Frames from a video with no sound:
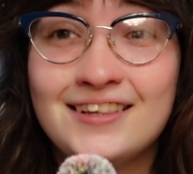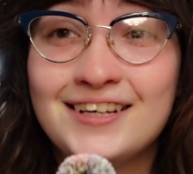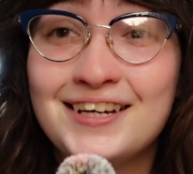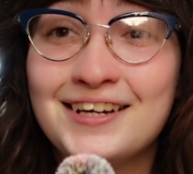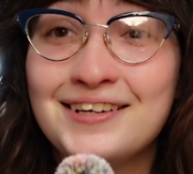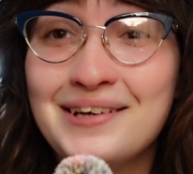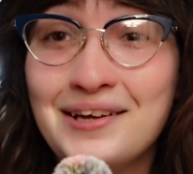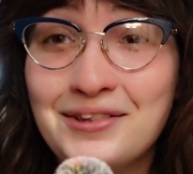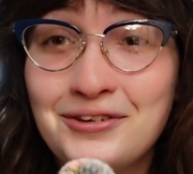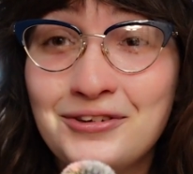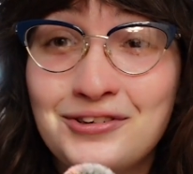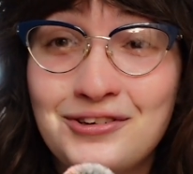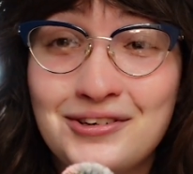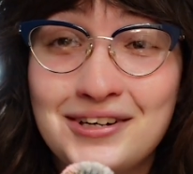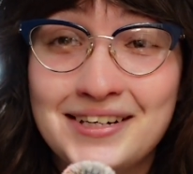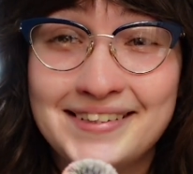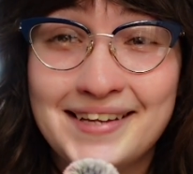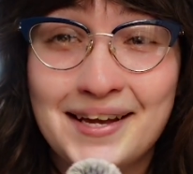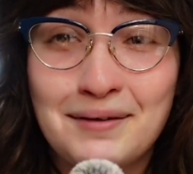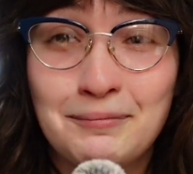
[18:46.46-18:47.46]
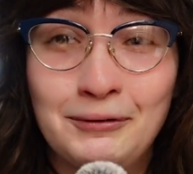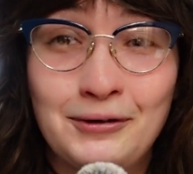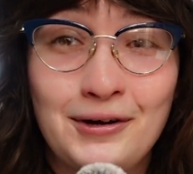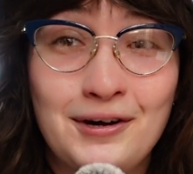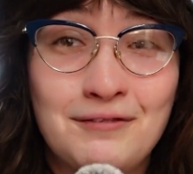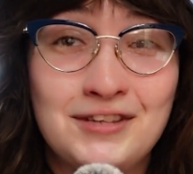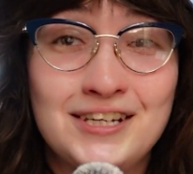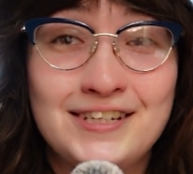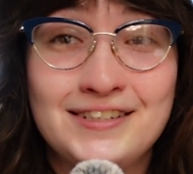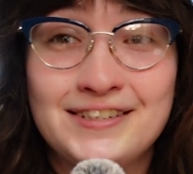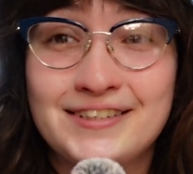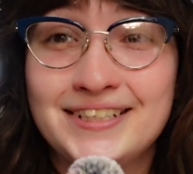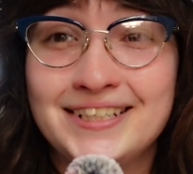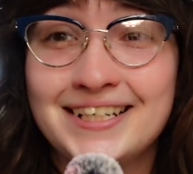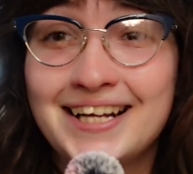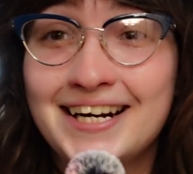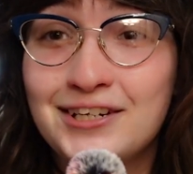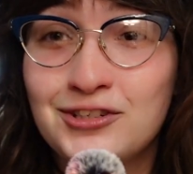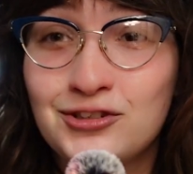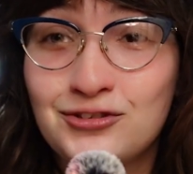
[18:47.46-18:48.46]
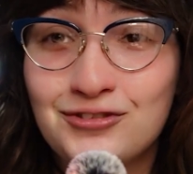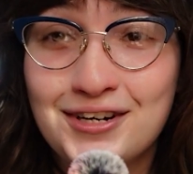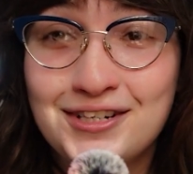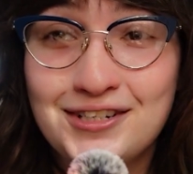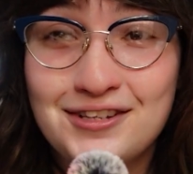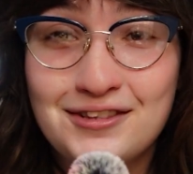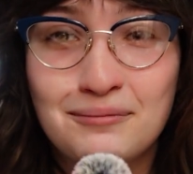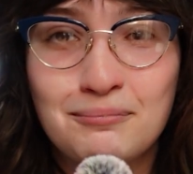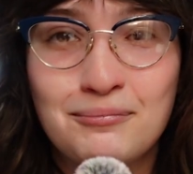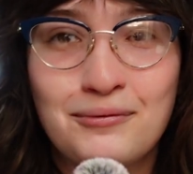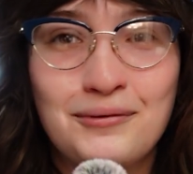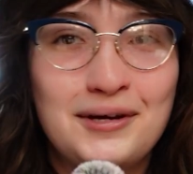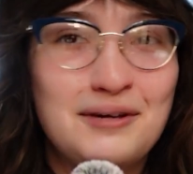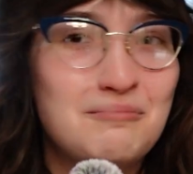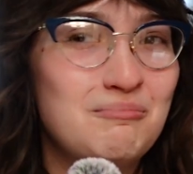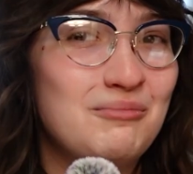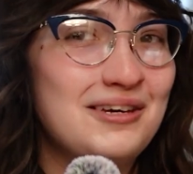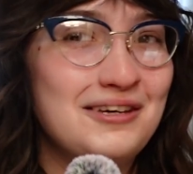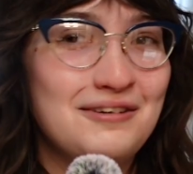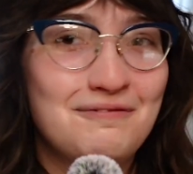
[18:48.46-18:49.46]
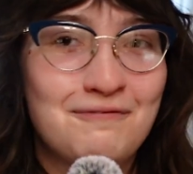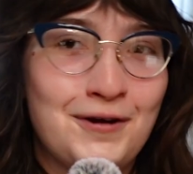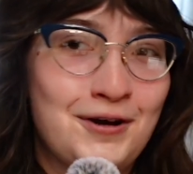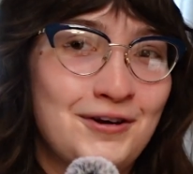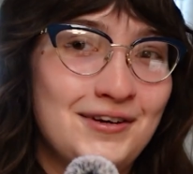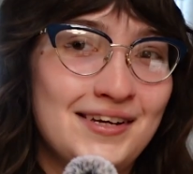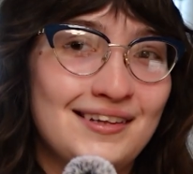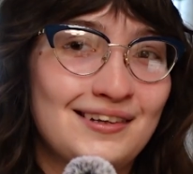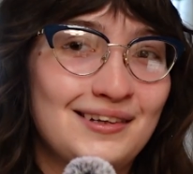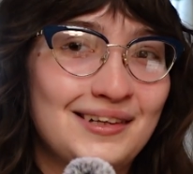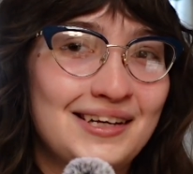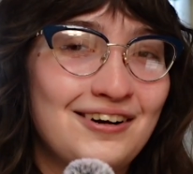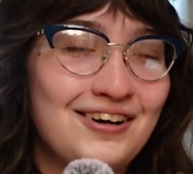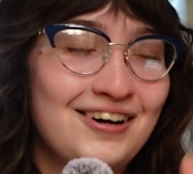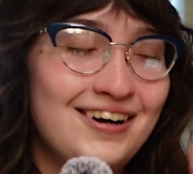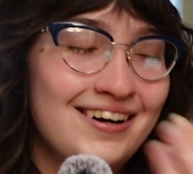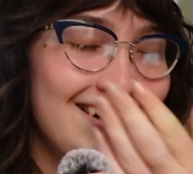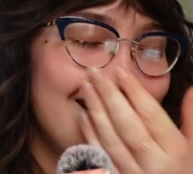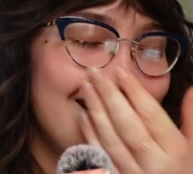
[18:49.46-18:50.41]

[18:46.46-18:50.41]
I think another good example of this getting straight to the point, being very clear,